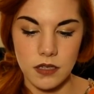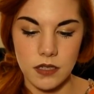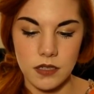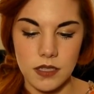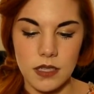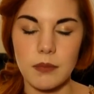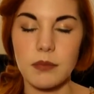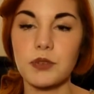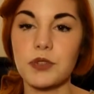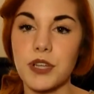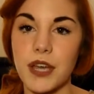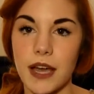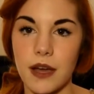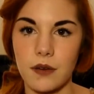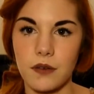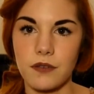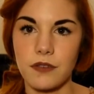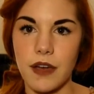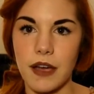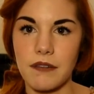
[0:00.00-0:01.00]
Double
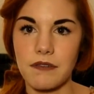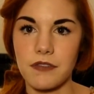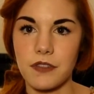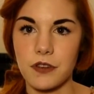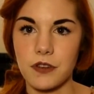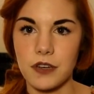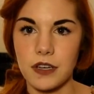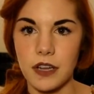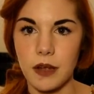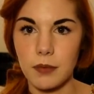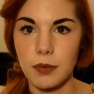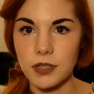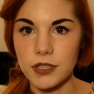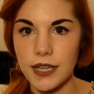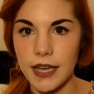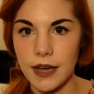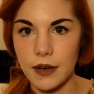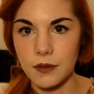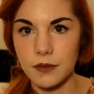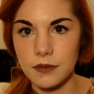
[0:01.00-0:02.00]
Down, 530 Double
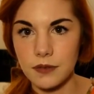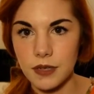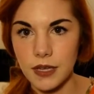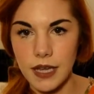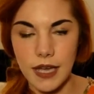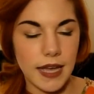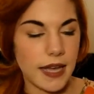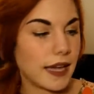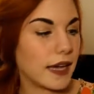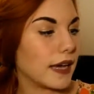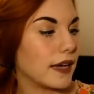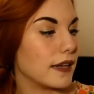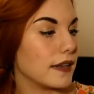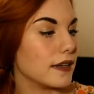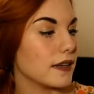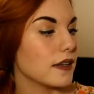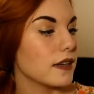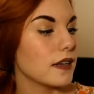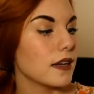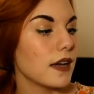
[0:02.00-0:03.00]
Down, and
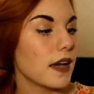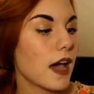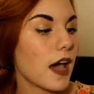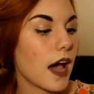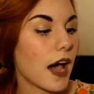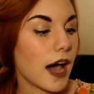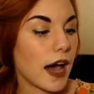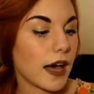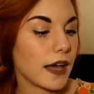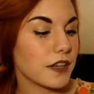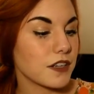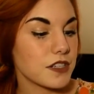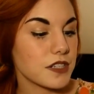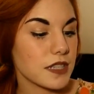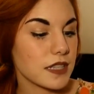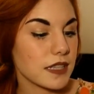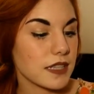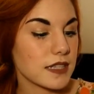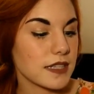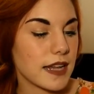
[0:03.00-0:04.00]
I just
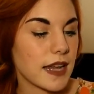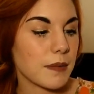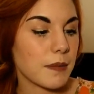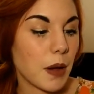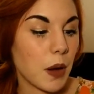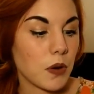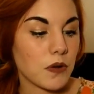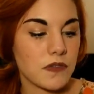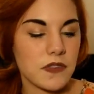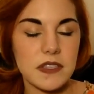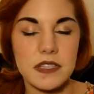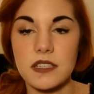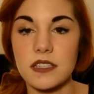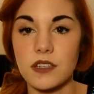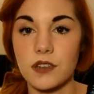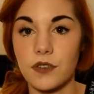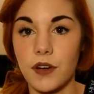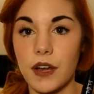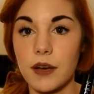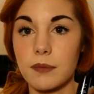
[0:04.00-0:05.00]
think the staying power of this is
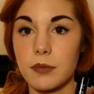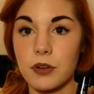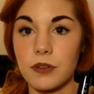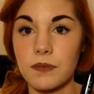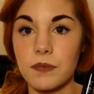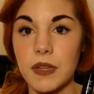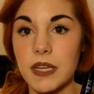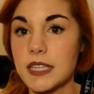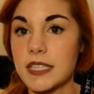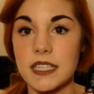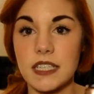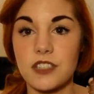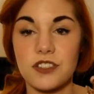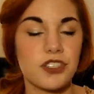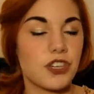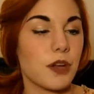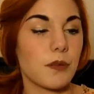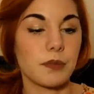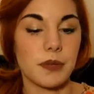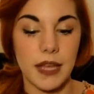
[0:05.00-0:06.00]
incredible. It didn't
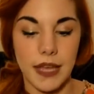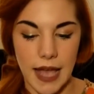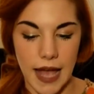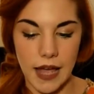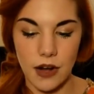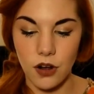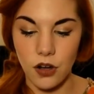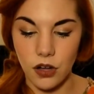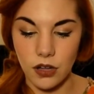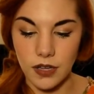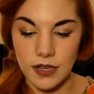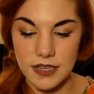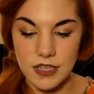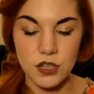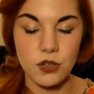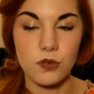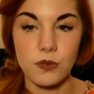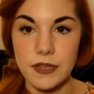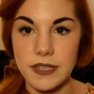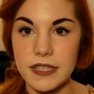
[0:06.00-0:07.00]
chip like at all
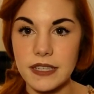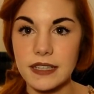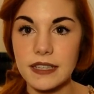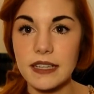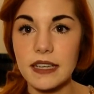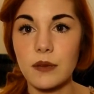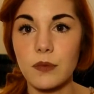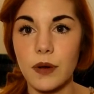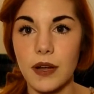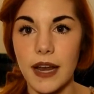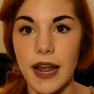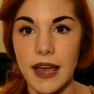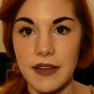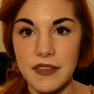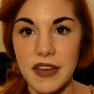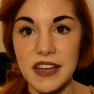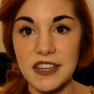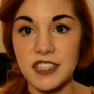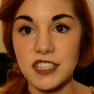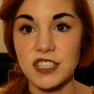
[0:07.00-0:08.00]
until recently, when I've
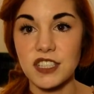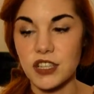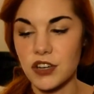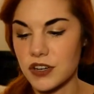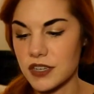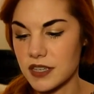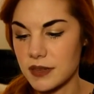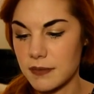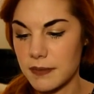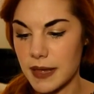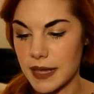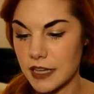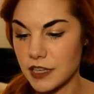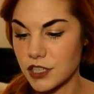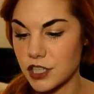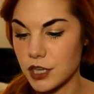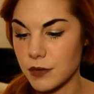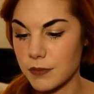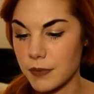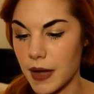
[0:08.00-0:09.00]
actually started to make it
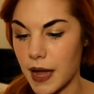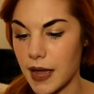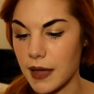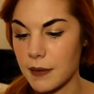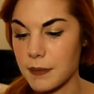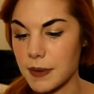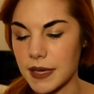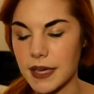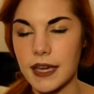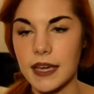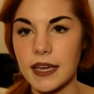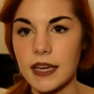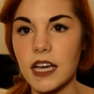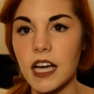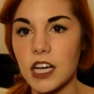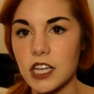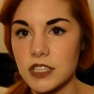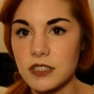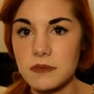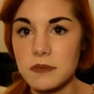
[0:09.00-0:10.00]
chip by picking
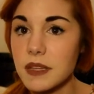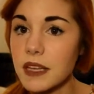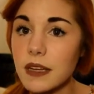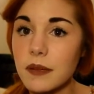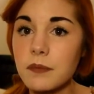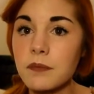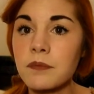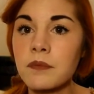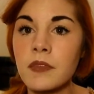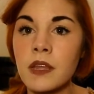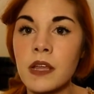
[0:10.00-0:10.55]
or something.